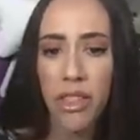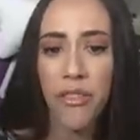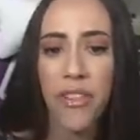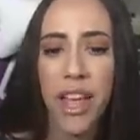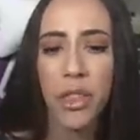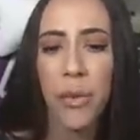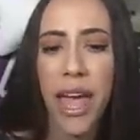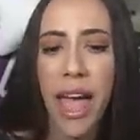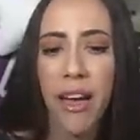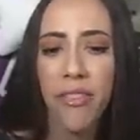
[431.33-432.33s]
The fact that we
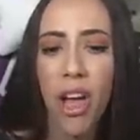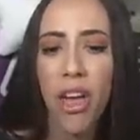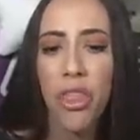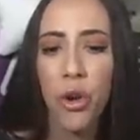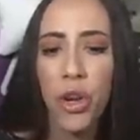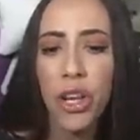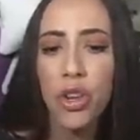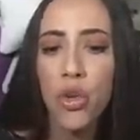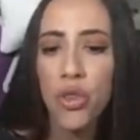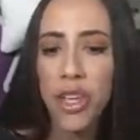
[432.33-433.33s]
have
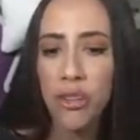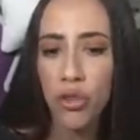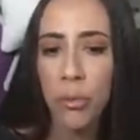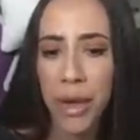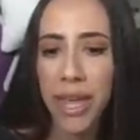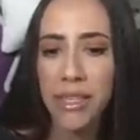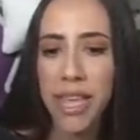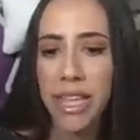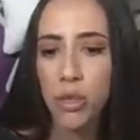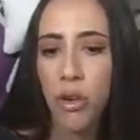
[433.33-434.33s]
32 central banks
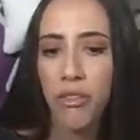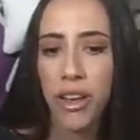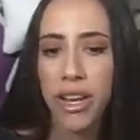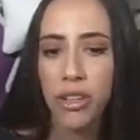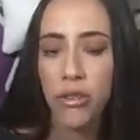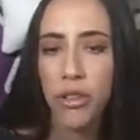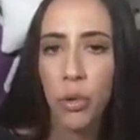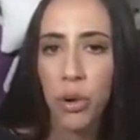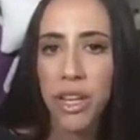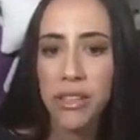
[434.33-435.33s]
and 12 financial
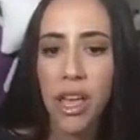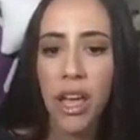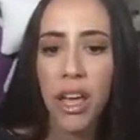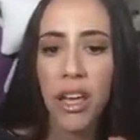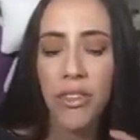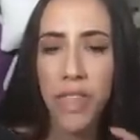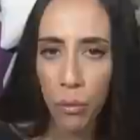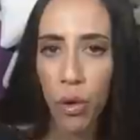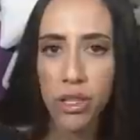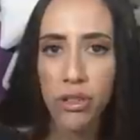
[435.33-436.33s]
authorities that
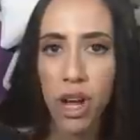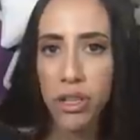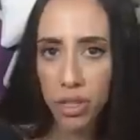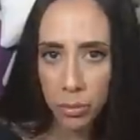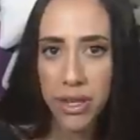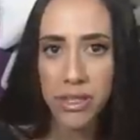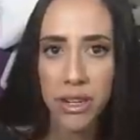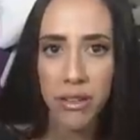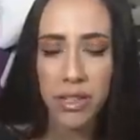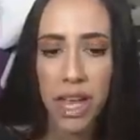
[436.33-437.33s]
want to talk to the president
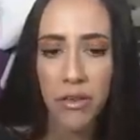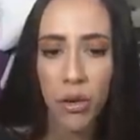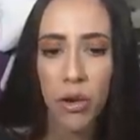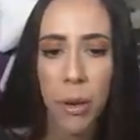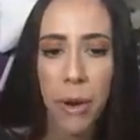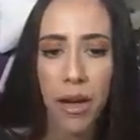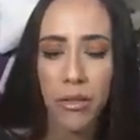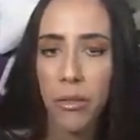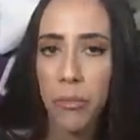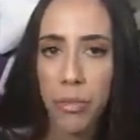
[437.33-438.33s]
of El Salvador
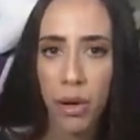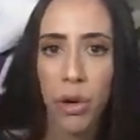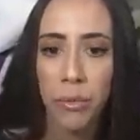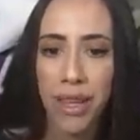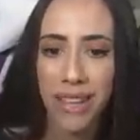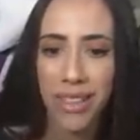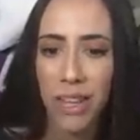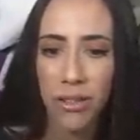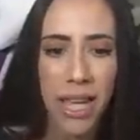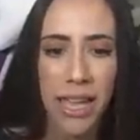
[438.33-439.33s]
about Bitcoin being
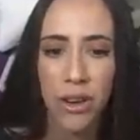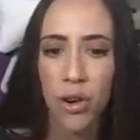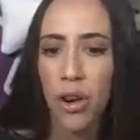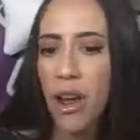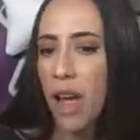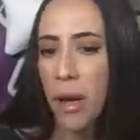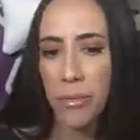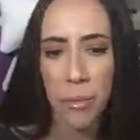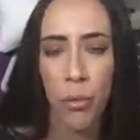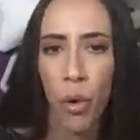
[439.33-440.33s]
legal tender,
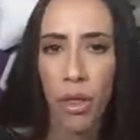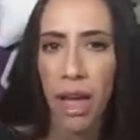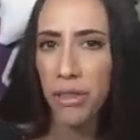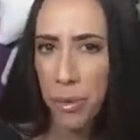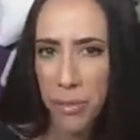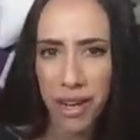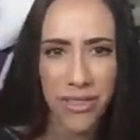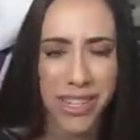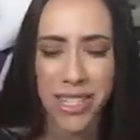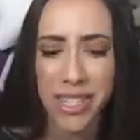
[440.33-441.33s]
the rollout, the
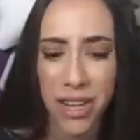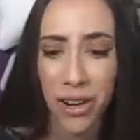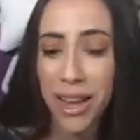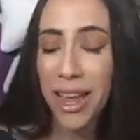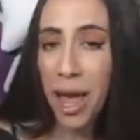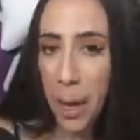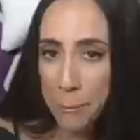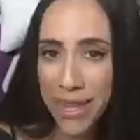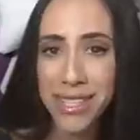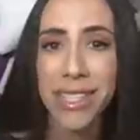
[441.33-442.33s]
benefits, etc.,
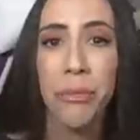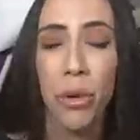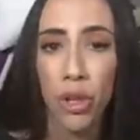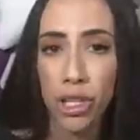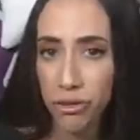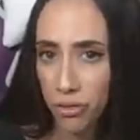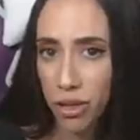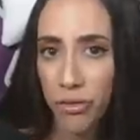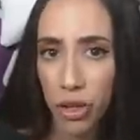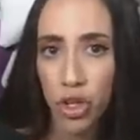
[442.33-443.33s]
immensely bullish for the
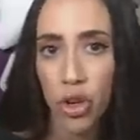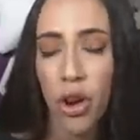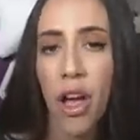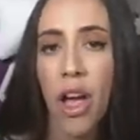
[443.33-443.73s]
future,